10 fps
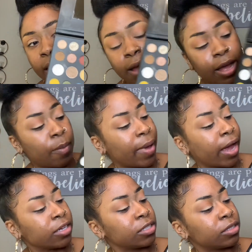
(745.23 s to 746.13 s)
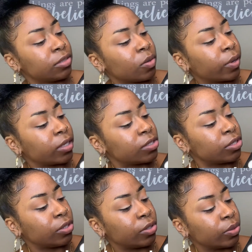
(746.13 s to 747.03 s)
I'm actually going
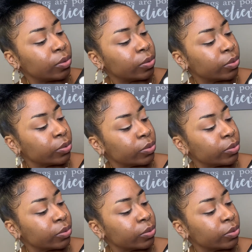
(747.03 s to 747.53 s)
to